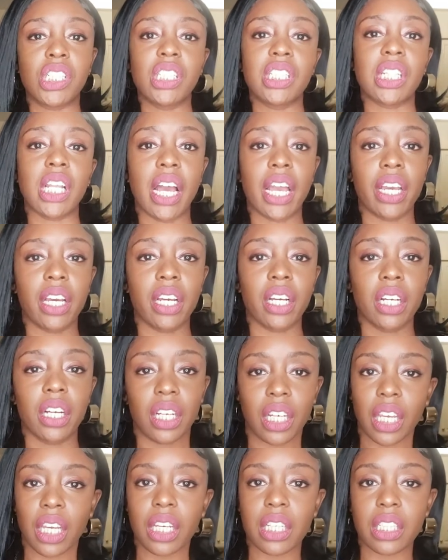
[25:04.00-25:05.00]
She's like
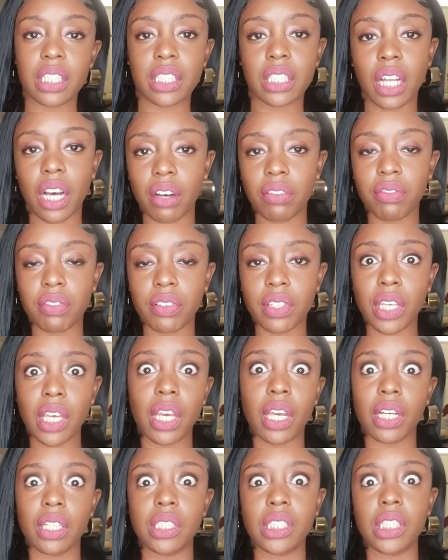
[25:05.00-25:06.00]
cooking and stuff.
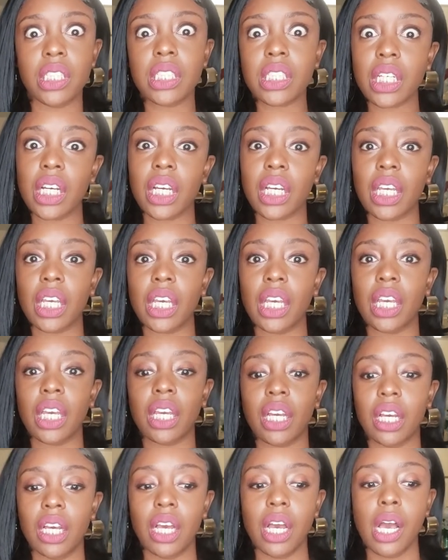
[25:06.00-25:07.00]
Yeah, she's
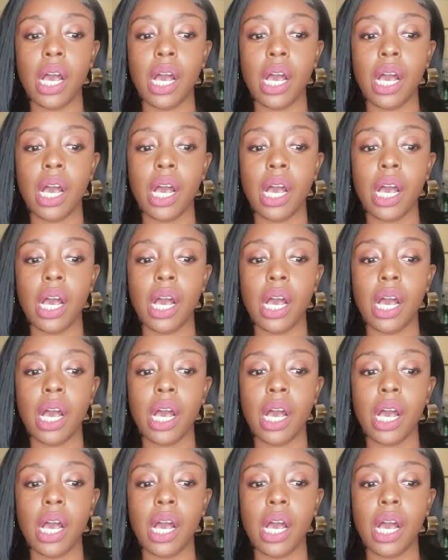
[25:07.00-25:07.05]
cooking.